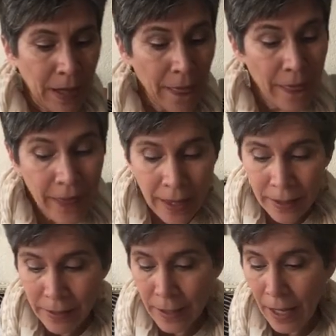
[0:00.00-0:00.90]

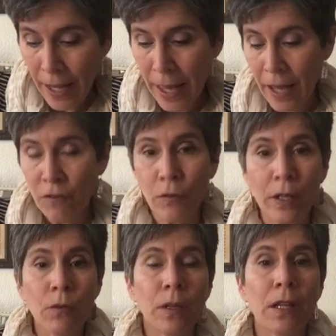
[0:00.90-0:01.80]
Then I have
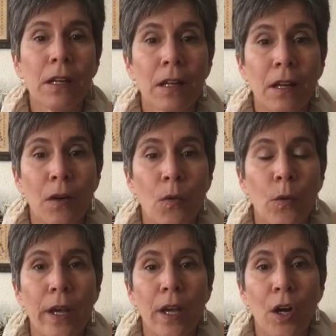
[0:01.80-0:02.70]
1 week
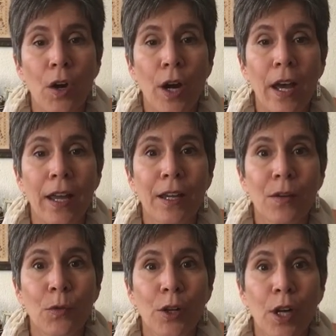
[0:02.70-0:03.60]
where I can
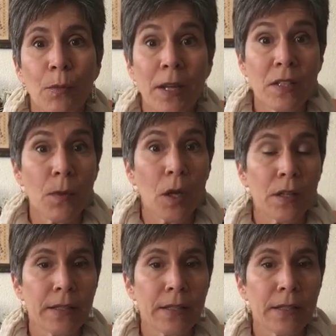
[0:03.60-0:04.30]
work on my smalls.